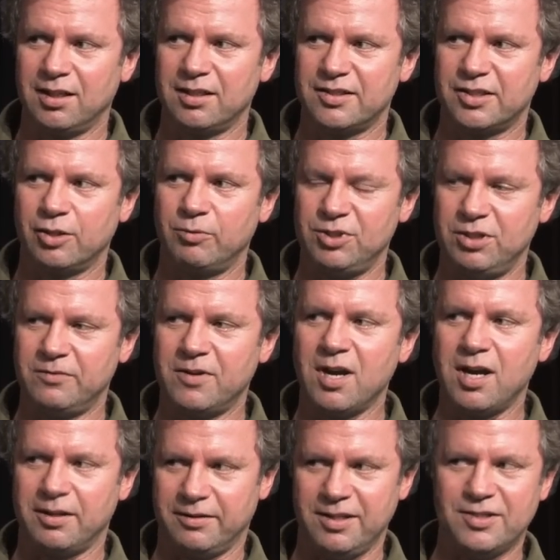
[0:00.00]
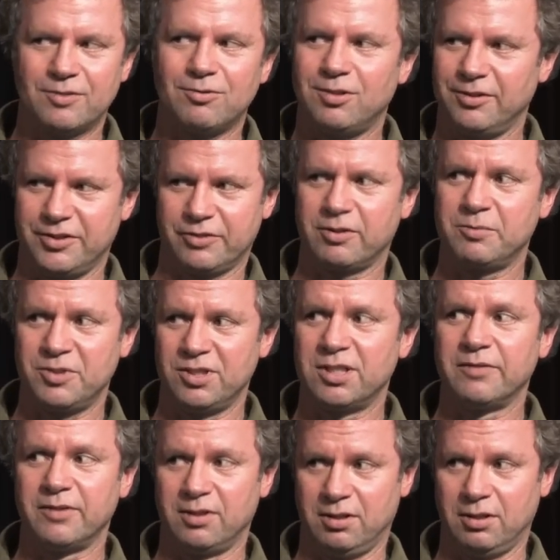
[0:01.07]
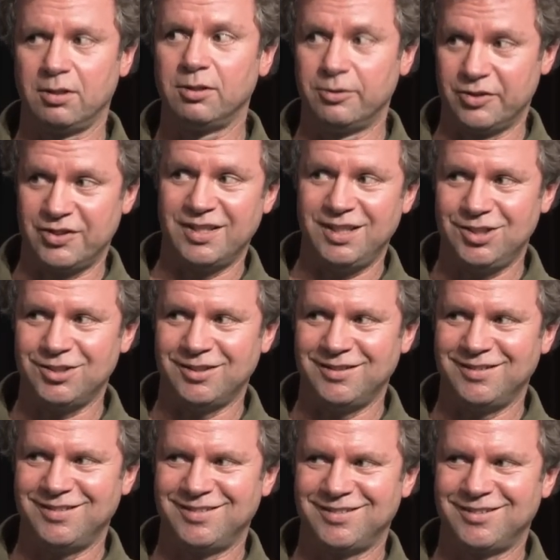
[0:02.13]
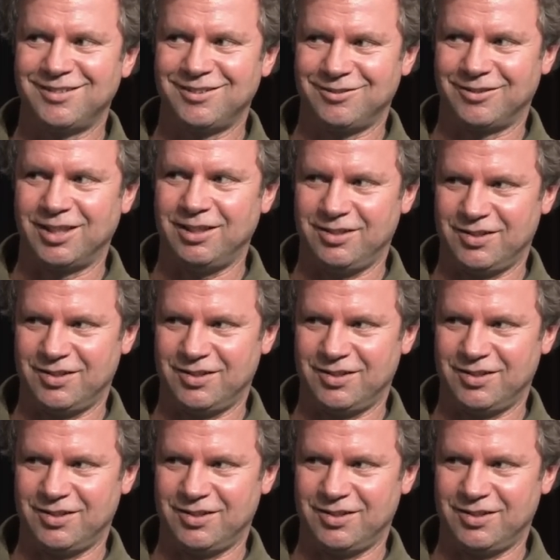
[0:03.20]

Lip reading: So what you've got, these are all descriptions of a hallucination, right?